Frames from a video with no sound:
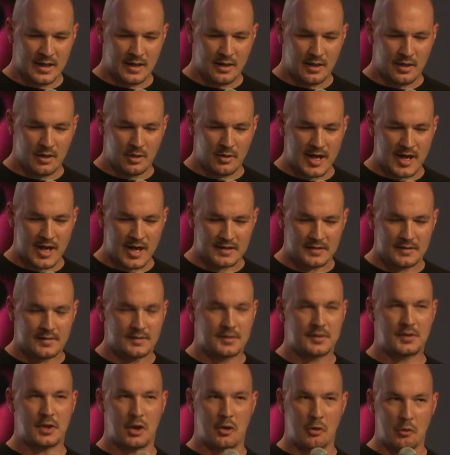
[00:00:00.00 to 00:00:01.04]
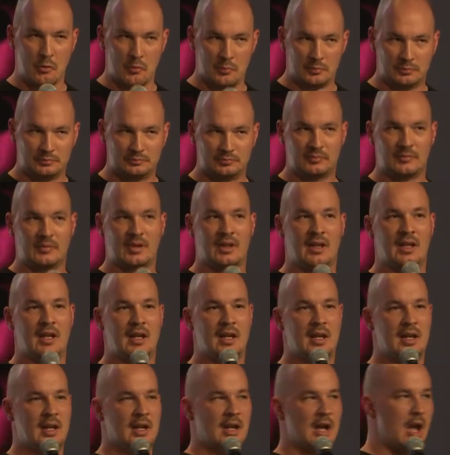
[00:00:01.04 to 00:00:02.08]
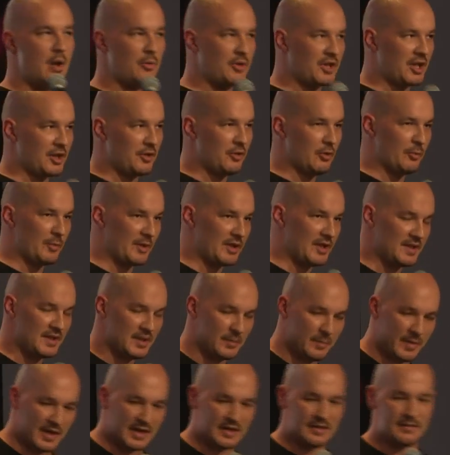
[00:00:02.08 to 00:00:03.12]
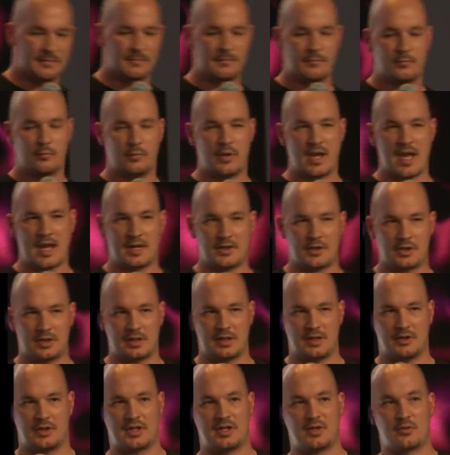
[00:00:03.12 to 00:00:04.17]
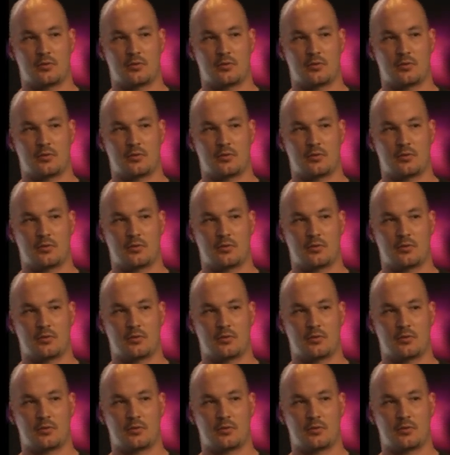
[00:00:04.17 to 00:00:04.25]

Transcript: right, so how can you participate? We actually just